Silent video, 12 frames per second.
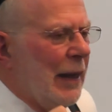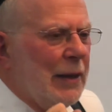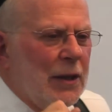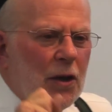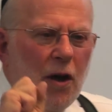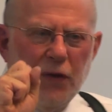
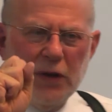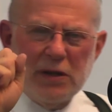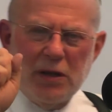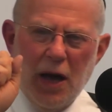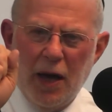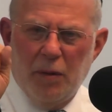And the
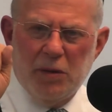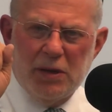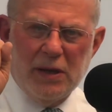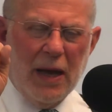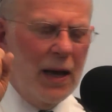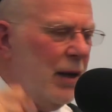Chafetz Chaim
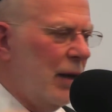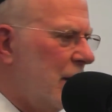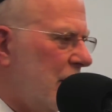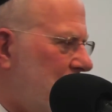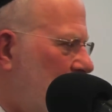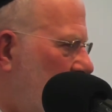said at
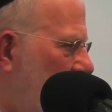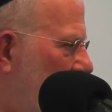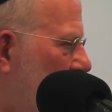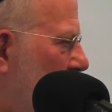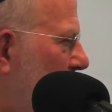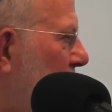the
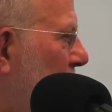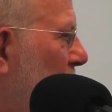time